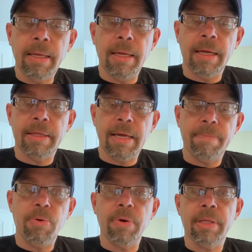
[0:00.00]
at that
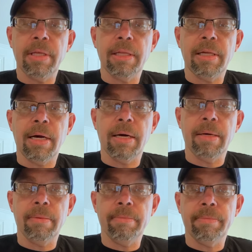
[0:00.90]
point the
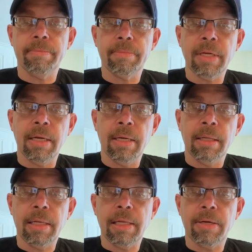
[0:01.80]

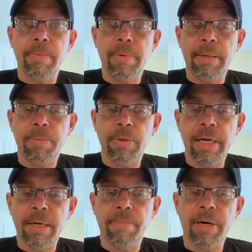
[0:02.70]

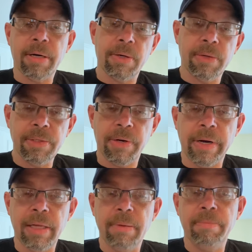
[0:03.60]
liponanoparticles, or
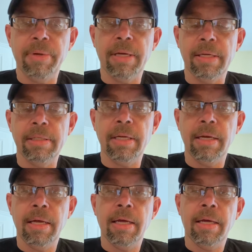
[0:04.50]
LNPs,
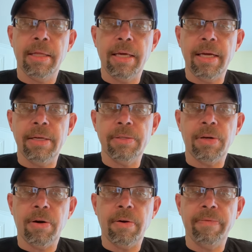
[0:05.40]
they
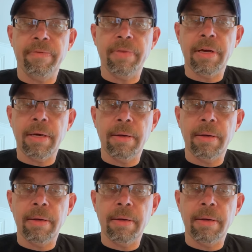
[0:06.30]
dissolve. The